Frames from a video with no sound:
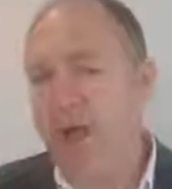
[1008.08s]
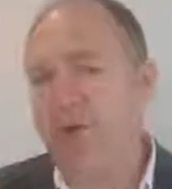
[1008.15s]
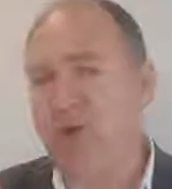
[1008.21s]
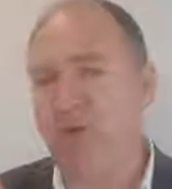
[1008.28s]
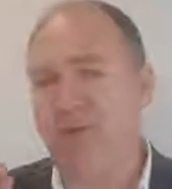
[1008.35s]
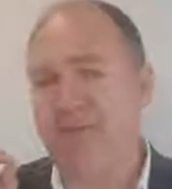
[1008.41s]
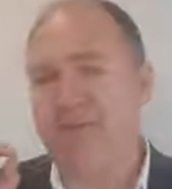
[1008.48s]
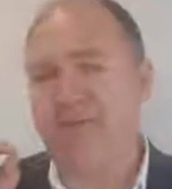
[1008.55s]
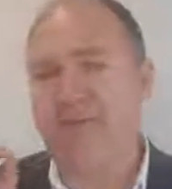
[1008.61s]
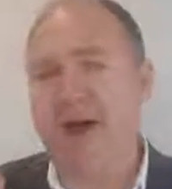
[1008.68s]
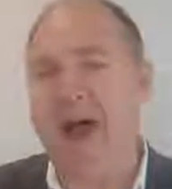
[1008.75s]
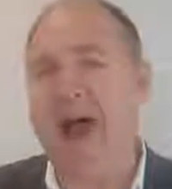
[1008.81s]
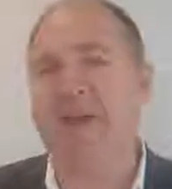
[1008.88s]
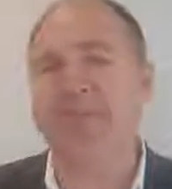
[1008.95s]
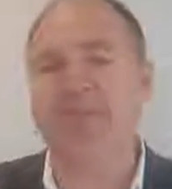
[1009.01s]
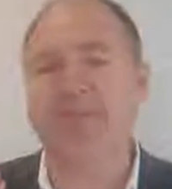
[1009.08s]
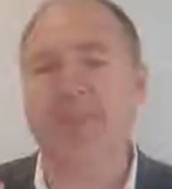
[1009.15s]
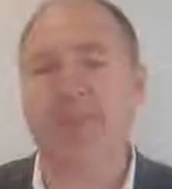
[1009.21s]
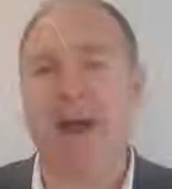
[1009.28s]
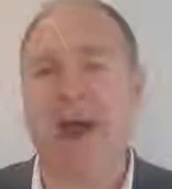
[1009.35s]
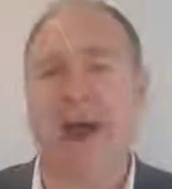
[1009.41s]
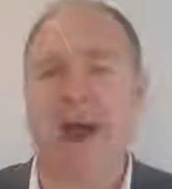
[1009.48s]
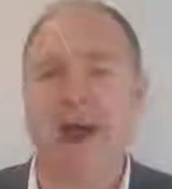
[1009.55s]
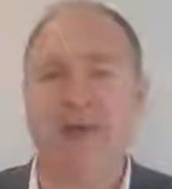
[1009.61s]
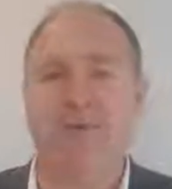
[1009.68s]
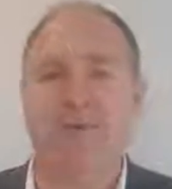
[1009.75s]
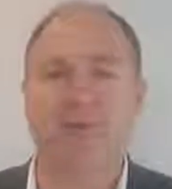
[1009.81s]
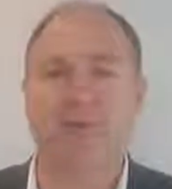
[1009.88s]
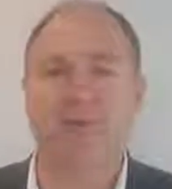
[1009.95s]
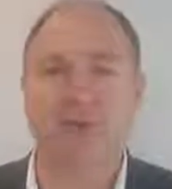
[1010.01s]
I call the fastest
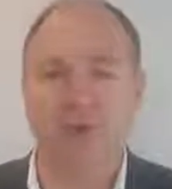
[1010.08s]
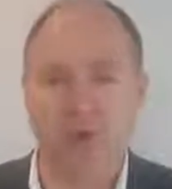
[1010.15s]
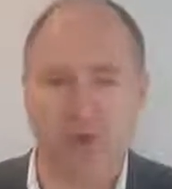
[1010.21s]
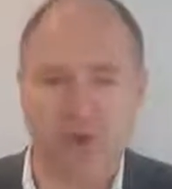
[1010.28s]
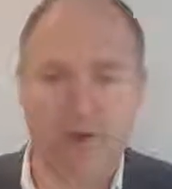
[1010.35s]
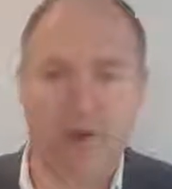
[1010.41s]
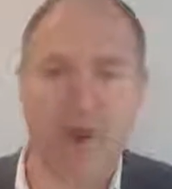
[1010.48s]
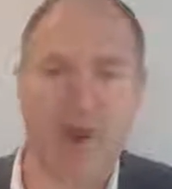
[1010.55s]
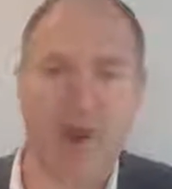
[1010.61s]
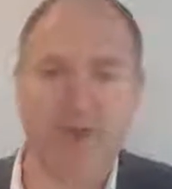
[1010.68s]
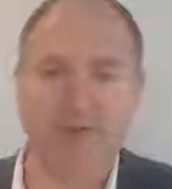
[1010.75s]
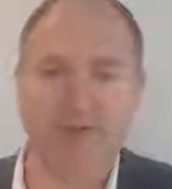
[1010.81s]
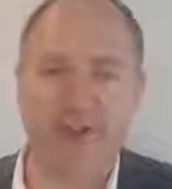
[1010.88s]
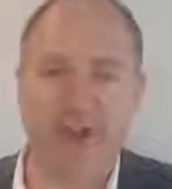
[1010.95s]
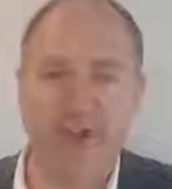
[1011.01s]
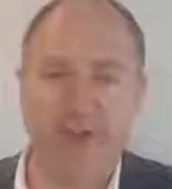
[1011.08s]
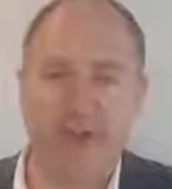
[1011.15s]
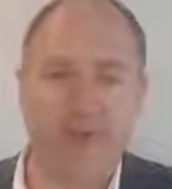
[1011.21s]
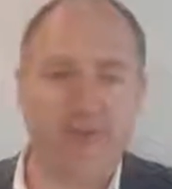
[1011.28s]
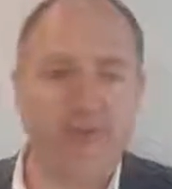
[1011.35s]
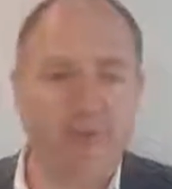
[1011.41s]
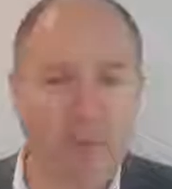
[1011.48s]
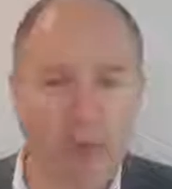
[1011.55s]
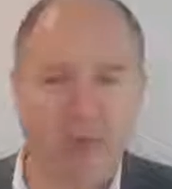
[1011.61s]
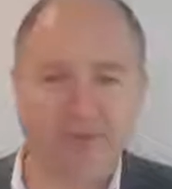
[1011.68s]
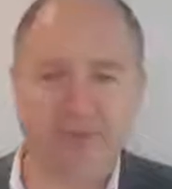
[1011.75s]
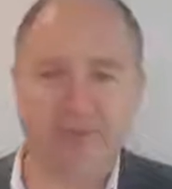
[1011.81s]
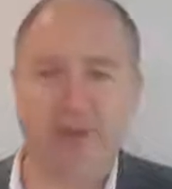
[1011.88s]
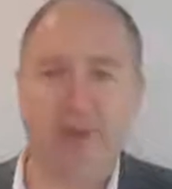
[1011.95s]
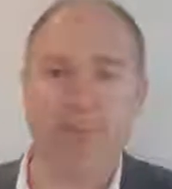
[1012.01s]
path to new clients. It's 4
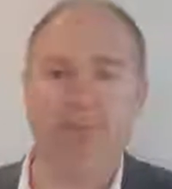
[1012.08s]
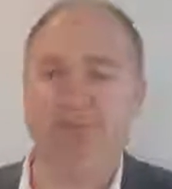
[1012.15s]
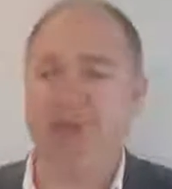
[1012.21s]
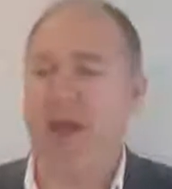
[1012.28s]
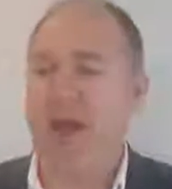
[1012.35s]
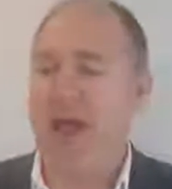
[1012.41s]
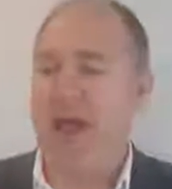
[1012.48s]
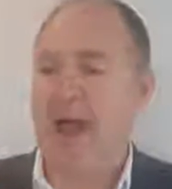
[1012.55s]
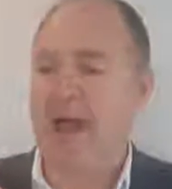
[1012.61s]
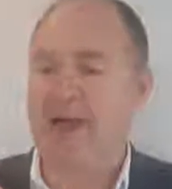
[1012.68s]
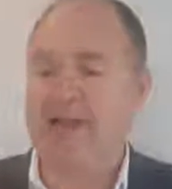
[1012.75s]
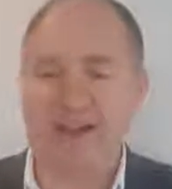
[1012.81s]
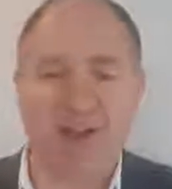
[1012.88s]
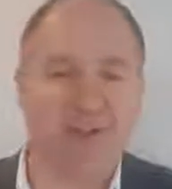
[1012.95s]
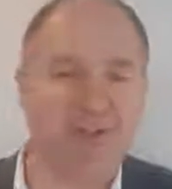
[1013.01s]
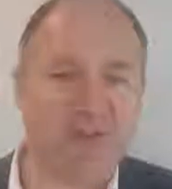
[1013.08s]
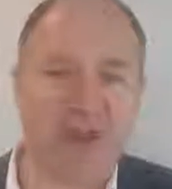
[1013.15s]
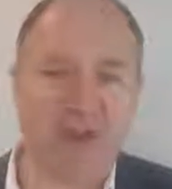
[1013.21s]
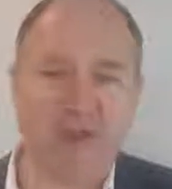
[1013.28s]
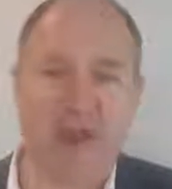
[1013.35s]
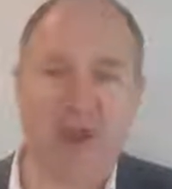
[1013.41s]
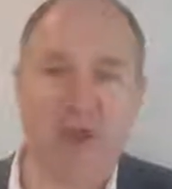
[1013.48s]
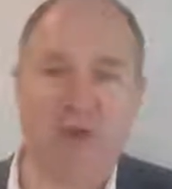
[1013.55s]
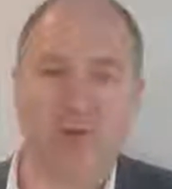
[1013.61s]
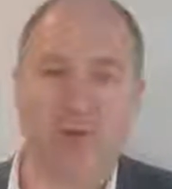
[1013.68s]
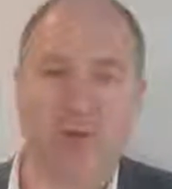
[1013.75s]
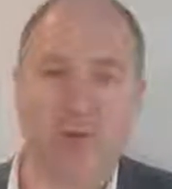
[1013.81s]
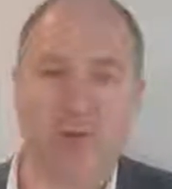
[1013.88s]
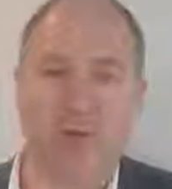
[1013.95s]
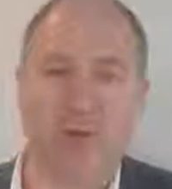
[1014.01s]
steps. It doesn't take that long
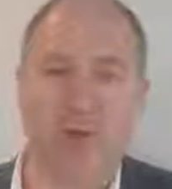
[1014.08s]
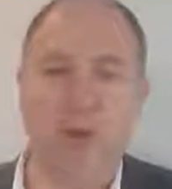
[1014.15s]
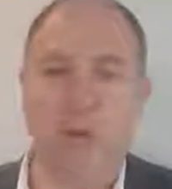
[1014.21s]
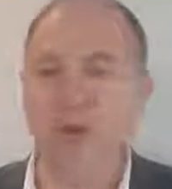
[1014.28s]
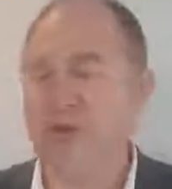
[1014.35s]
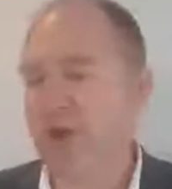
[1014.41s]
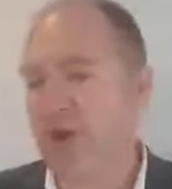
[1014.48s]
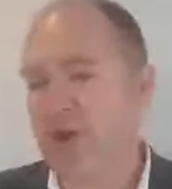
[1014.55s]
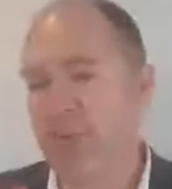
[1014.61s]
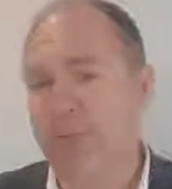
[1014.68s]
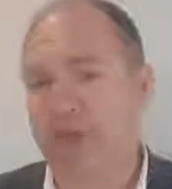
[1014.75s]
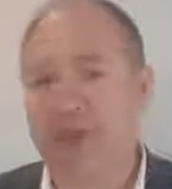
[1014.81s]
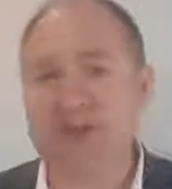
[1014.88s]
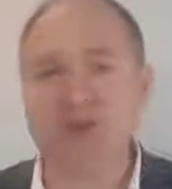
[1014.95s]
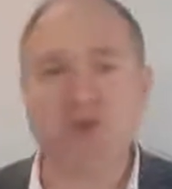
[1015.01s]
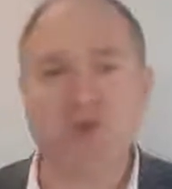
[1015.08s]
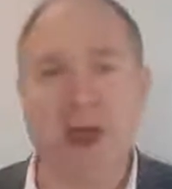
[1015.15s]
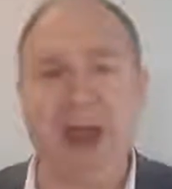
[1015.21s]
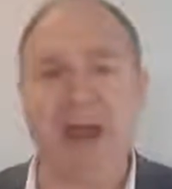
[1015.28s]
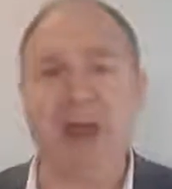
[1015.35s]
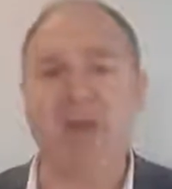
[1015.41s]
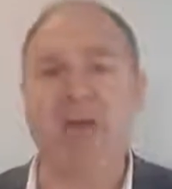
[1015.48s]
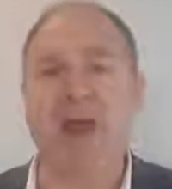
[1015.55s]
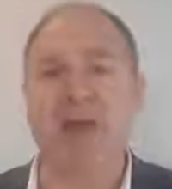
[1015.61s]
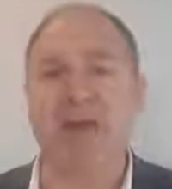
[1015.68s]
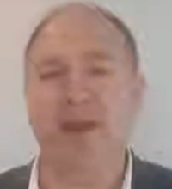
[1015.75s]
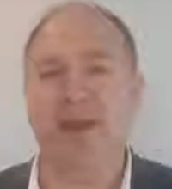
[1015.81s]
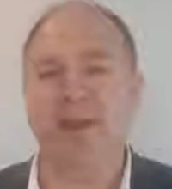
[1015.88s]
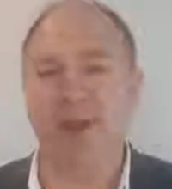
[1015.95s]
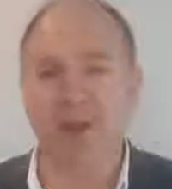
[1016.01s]
to implement. We've got a complete training
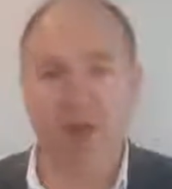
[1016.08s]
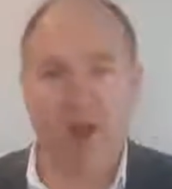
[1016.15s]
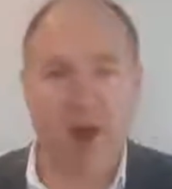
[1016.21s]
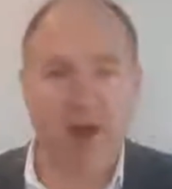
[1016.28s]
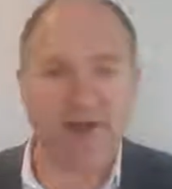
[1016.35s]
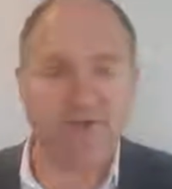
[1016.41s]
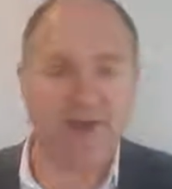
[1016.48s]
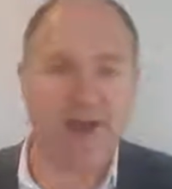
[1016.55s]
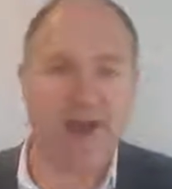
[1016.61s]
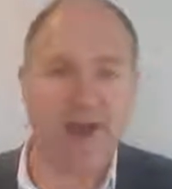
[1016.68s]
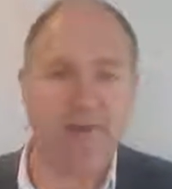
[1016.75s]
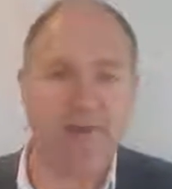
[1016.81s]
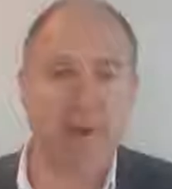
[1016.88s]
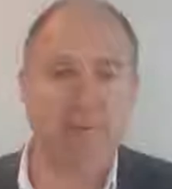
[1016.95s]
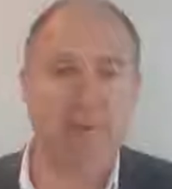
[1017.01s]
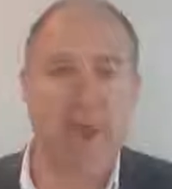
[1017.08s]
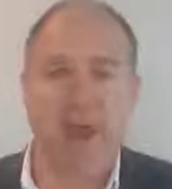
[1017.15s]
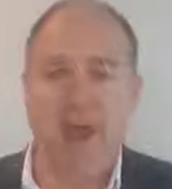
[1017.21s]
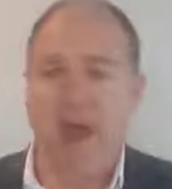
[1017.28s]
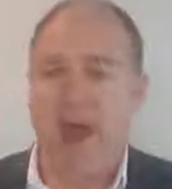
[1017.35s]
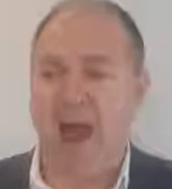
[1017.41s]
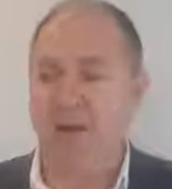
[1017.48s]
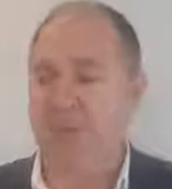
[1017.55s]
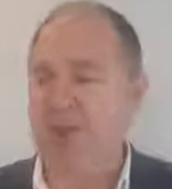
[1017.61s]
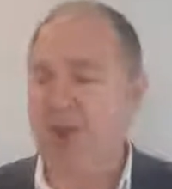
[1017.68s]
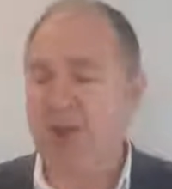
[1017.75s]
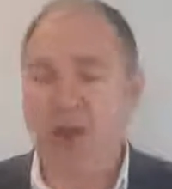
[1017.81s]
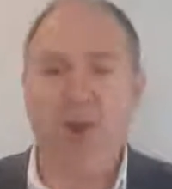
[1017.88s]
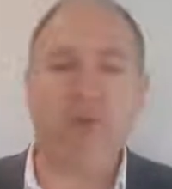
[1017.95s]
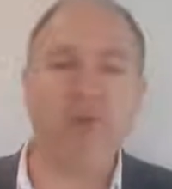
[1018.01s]
around it in the Clients Academy. You
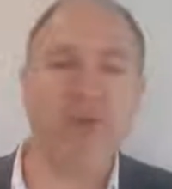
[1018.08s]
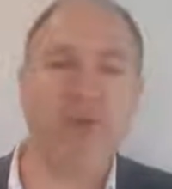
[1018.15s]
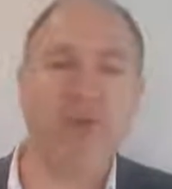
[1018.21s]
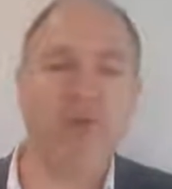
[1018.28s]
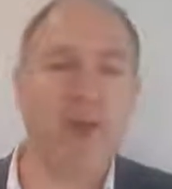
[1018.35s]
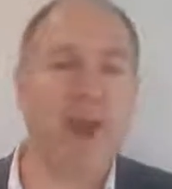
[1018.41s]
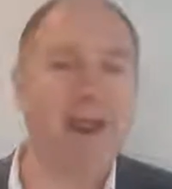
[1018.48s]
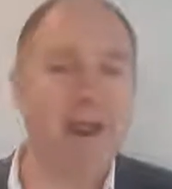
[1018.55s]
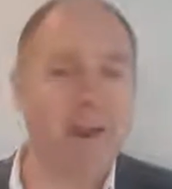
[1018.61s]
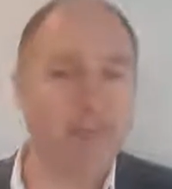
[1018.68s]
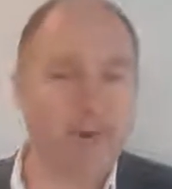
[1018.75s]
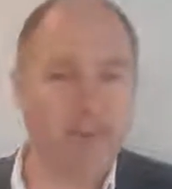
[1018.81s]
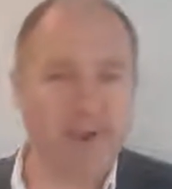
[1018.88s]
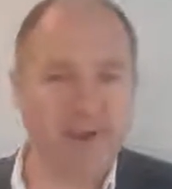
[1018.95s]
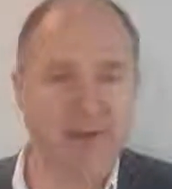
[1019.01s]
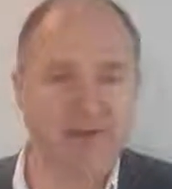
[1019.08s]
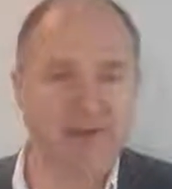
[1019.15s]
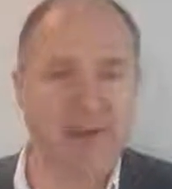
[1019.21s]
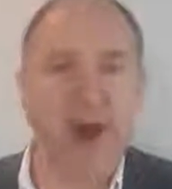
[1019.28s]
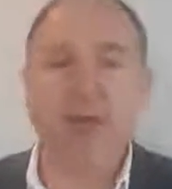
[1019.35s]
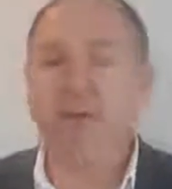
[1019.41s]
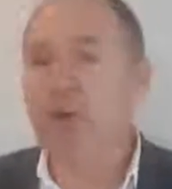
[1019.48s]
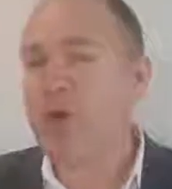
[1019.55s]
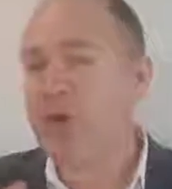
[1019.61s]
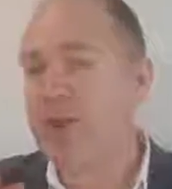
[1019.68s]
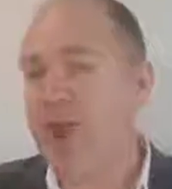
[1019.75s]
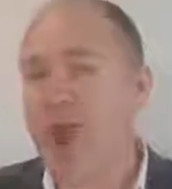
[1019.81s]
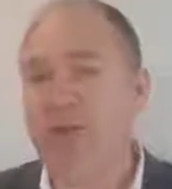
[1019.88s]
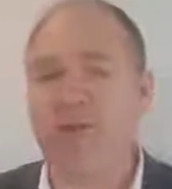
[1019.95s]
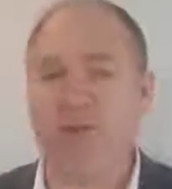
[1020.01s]
can go through the training and implement it yourself, or you can
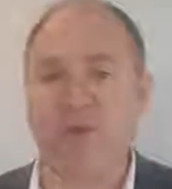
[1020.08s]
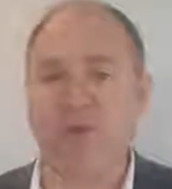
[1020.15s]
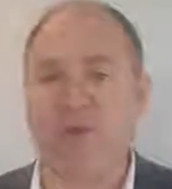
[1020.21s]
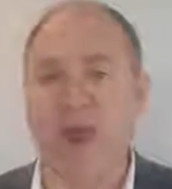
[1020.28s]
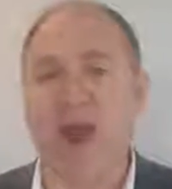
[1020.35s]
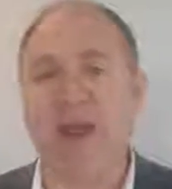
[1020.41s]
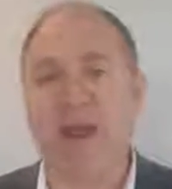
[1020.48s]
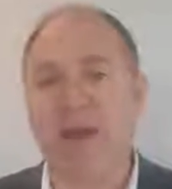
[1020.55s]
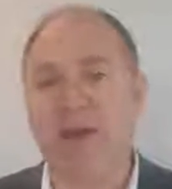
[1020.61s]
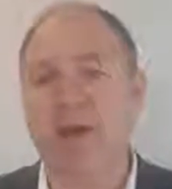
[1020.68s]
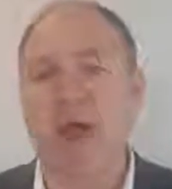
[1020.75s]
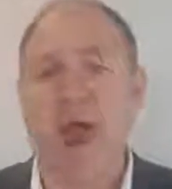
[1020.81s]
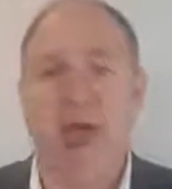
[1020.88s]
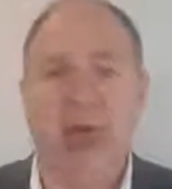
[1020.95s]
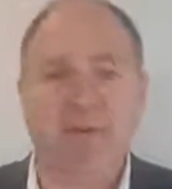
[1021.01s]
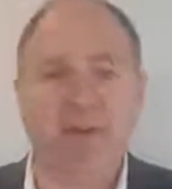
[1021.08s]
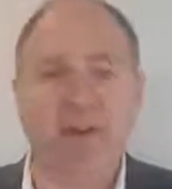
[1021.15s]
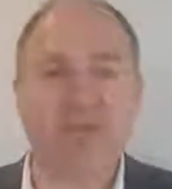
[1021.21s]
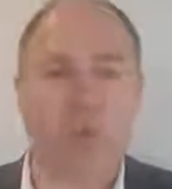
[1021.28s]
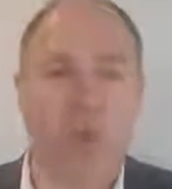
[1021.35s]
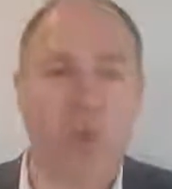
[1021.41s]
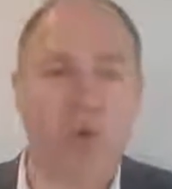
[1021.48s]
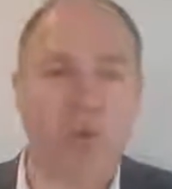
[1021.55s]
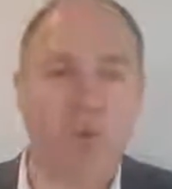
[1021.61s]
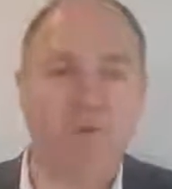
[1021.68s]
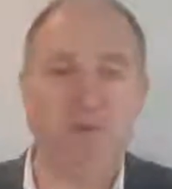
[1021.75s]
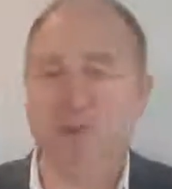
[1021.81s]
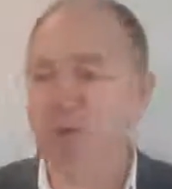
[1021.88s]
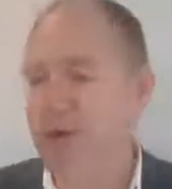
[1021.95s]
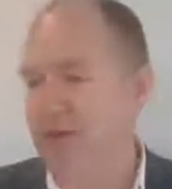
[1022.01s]
go through the training and have us work with you,